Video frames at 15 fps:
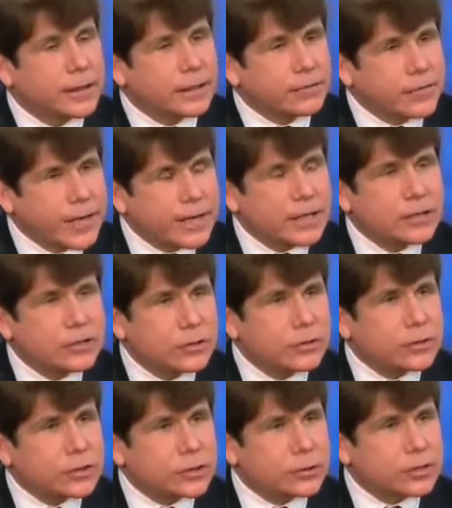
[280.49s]
If they can do
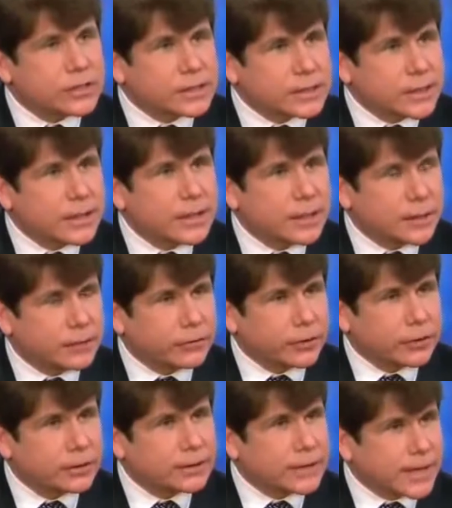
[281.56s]
this to a sitting
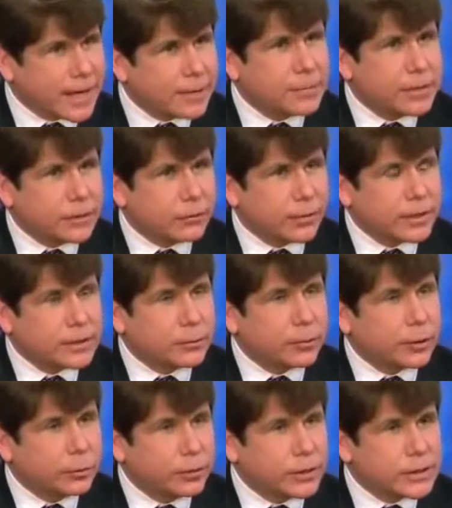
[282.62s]
governor, deny me the right to
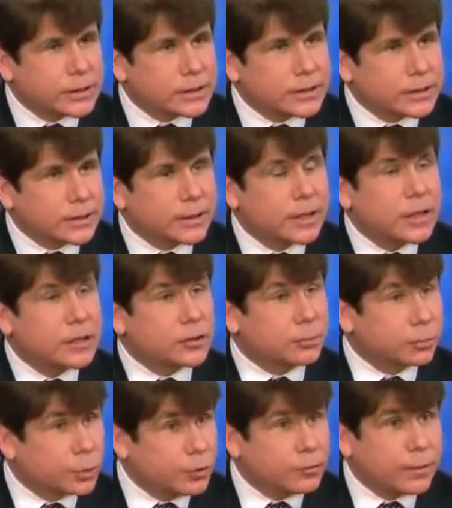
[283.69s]
bring witnesses in to
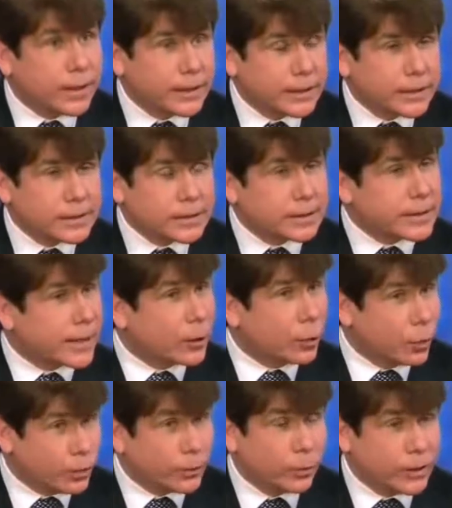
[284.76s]
prove prove my innocence.
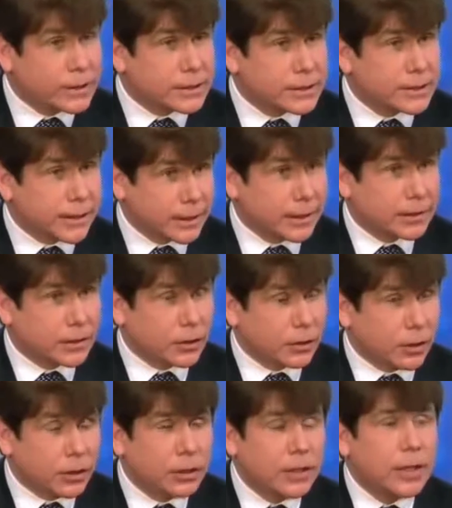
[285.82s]
And witnesses I'd like to call